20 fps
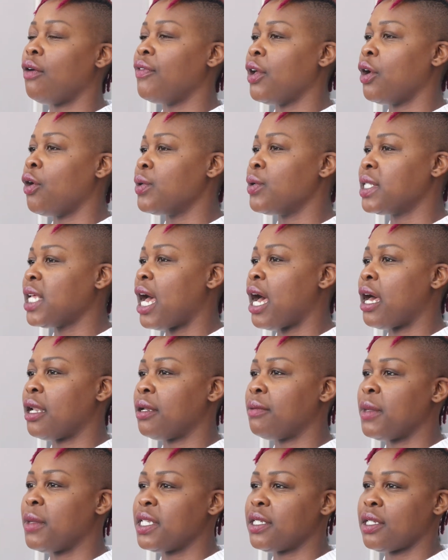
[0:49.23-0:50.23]
They always had
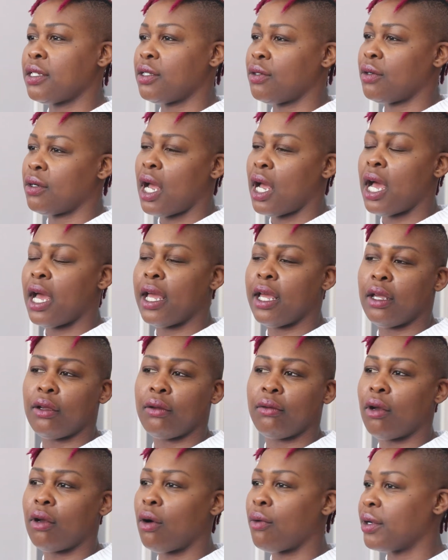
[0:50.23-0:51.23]
my sister and I
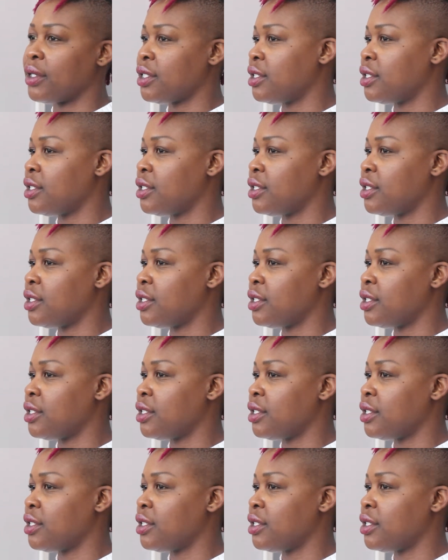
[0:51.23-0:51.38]
going to